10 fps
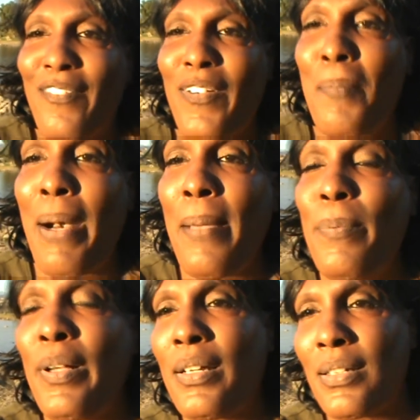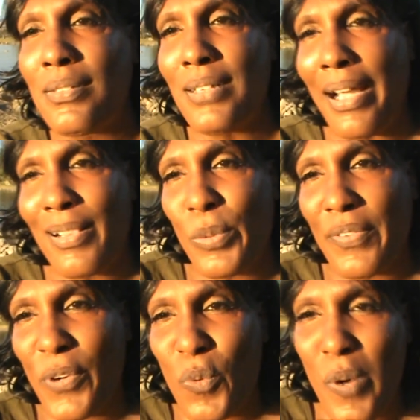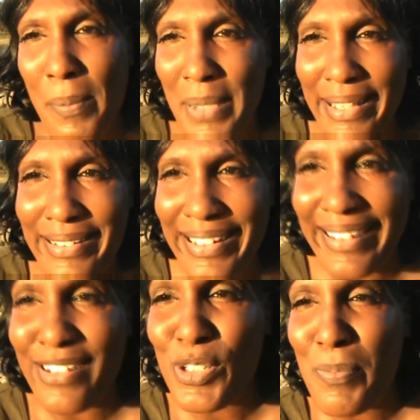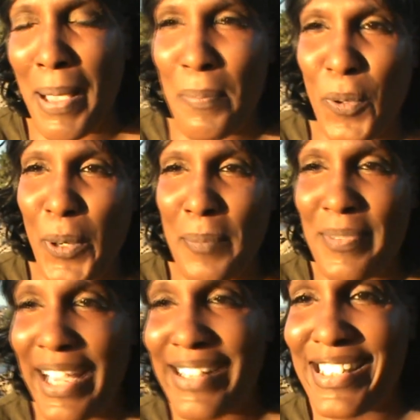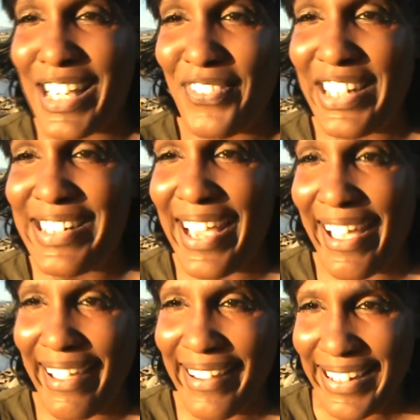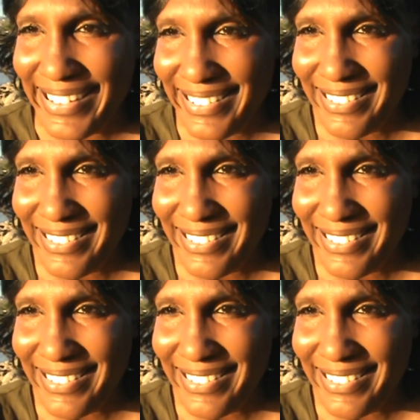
From my book, Nile River Woman, here's my poem, Thanksgiving Day.